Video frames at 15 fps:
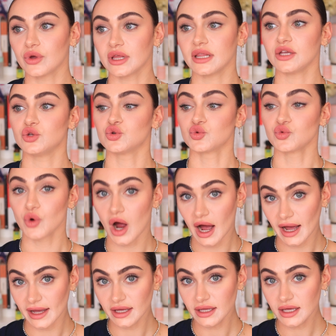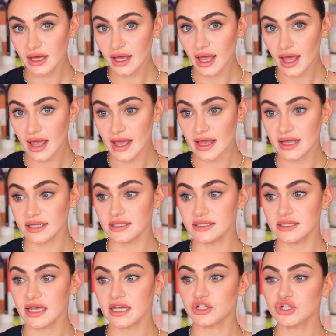really dry
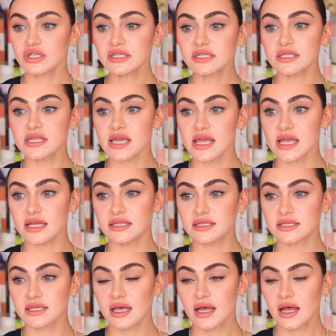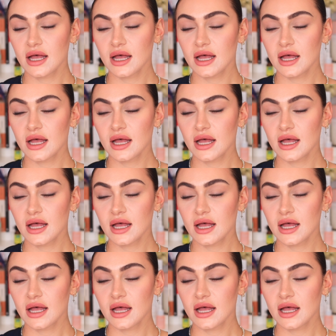and it just needs